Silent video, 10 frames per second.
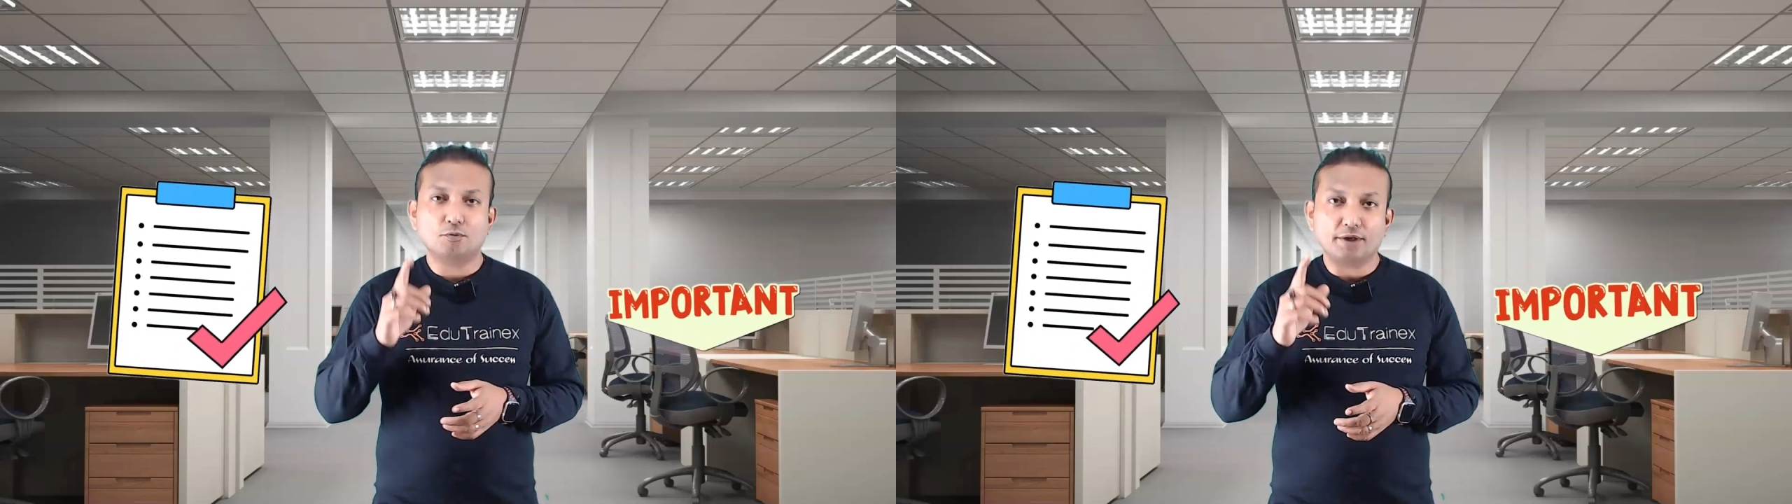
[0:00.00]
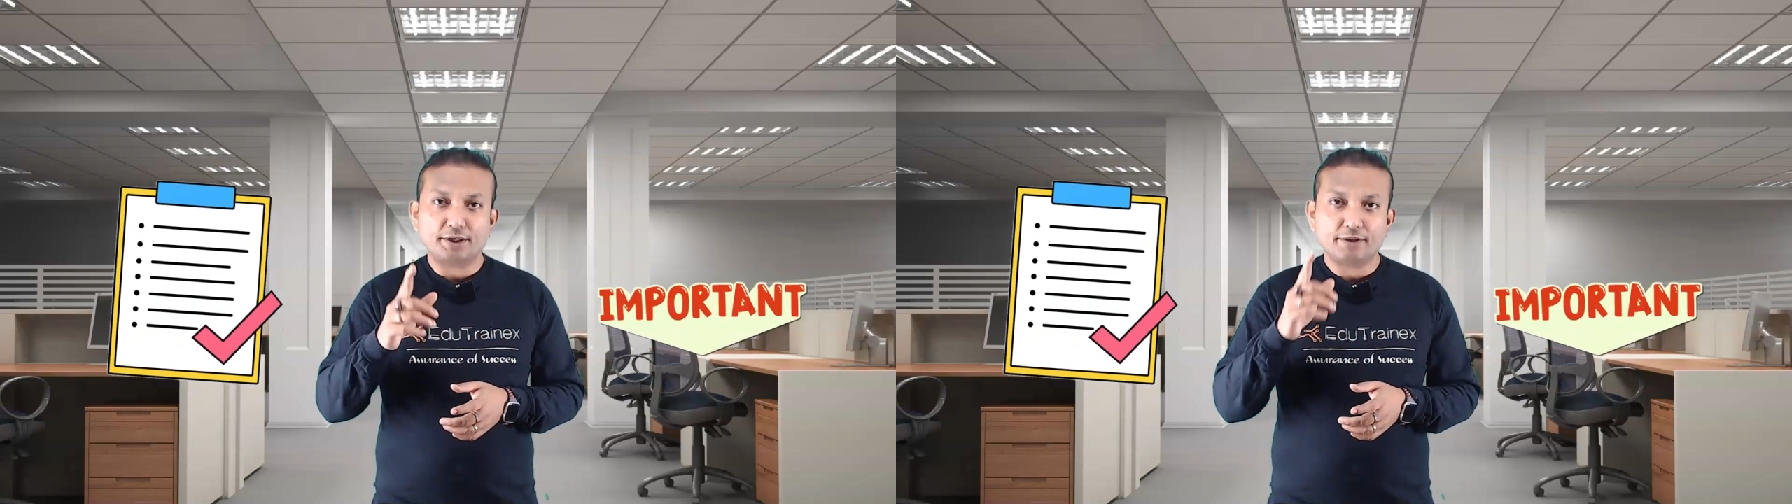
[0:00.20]

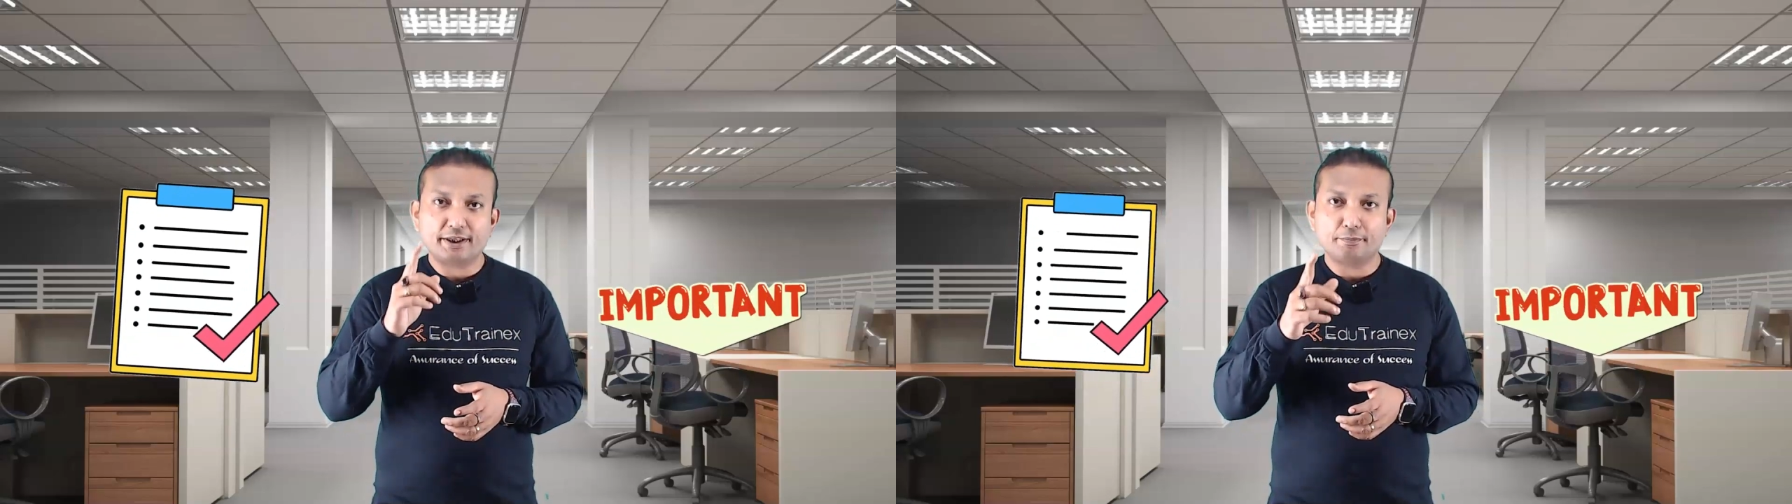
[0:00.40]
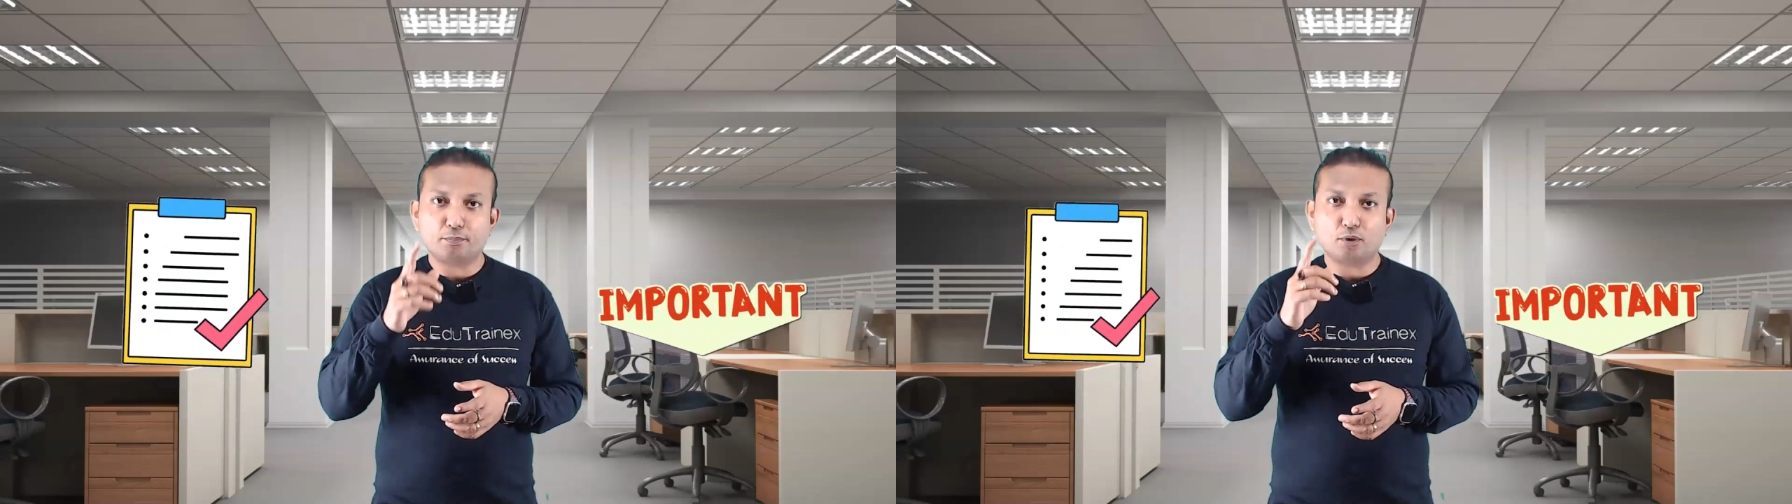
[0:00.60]
Very,
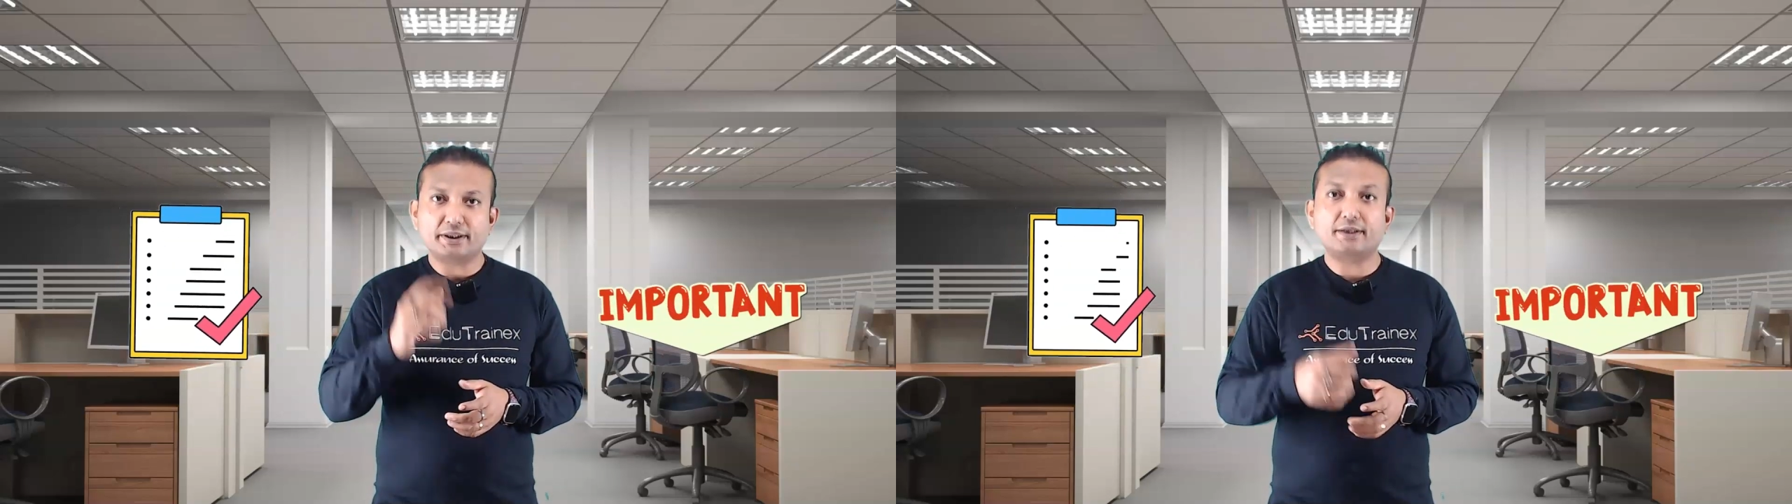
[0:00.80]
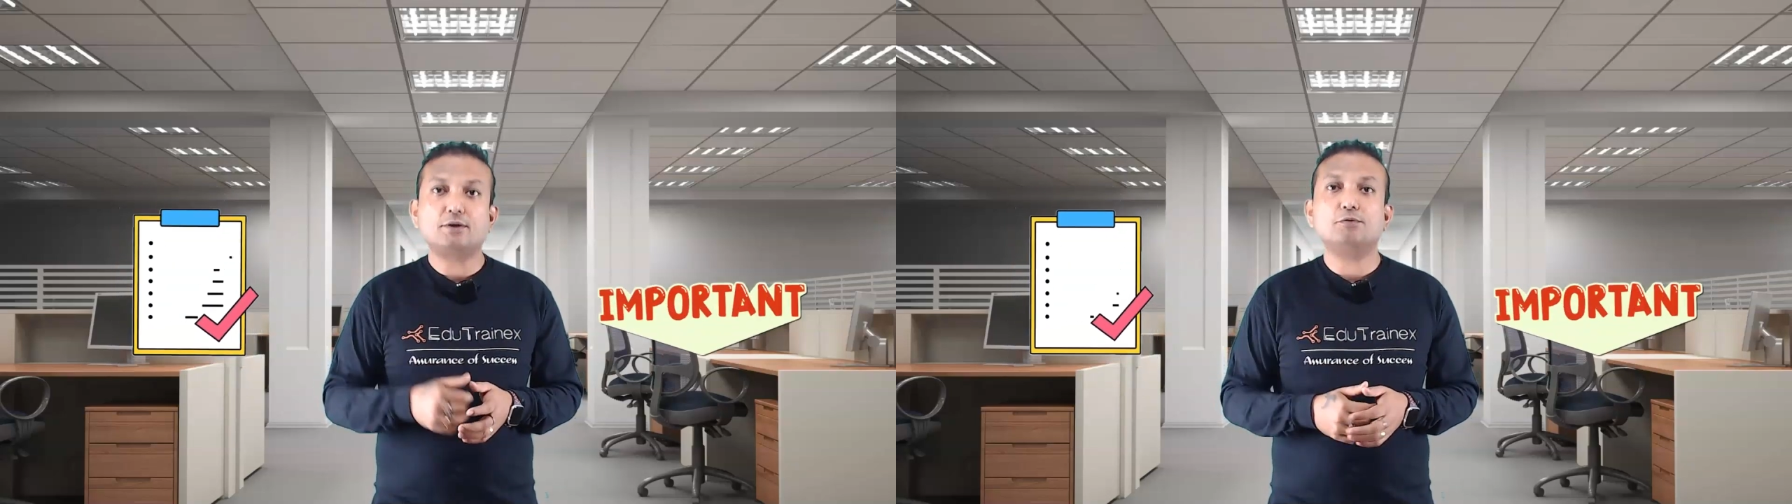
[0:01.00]
very
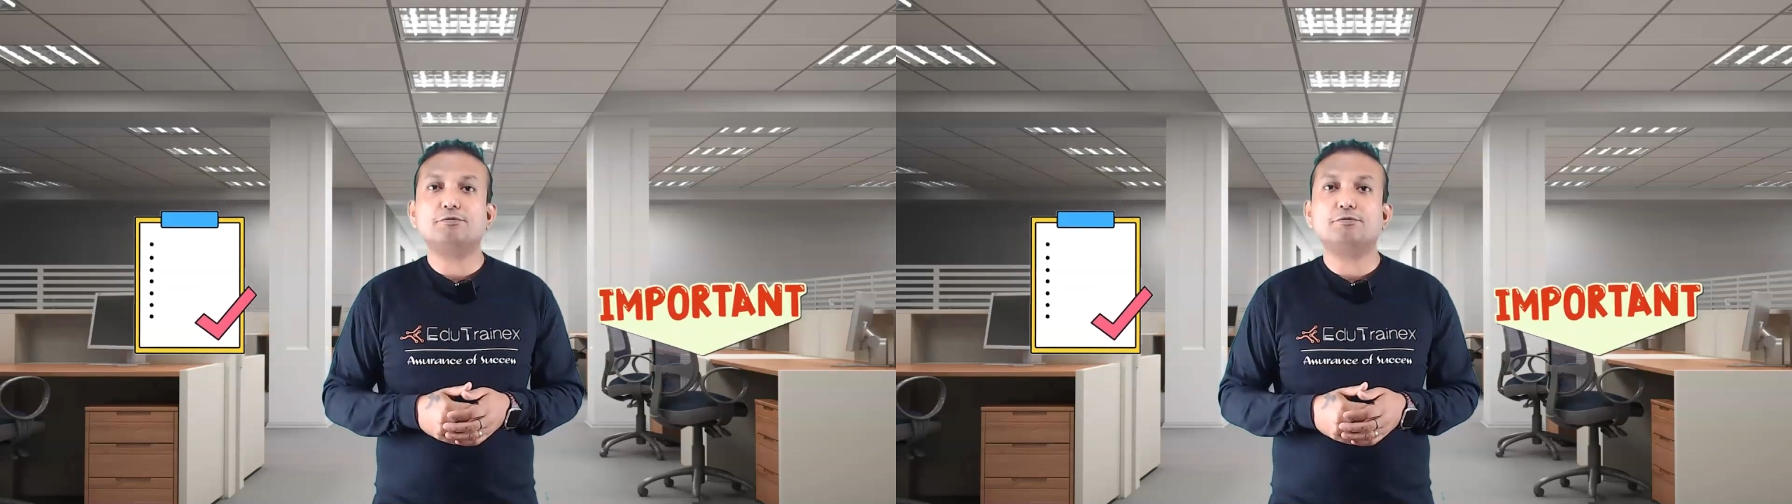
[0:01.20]
important to